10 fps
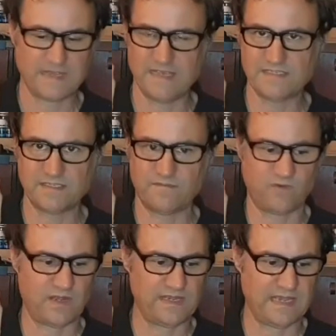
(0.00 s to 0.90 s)
Easy to
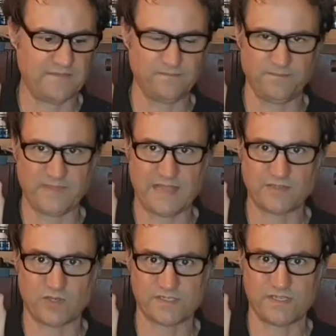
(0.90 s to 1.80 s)
find out how
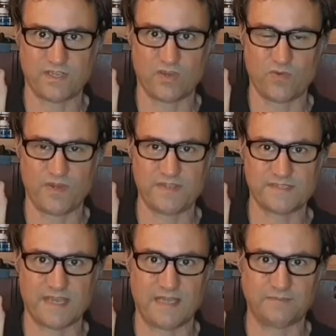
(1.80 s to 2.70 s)
toxic the
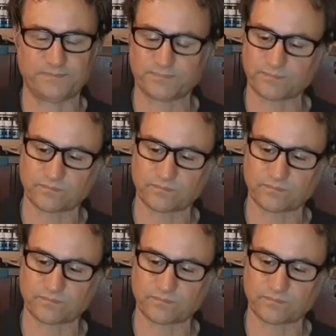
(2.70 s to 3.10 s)
ingredients are,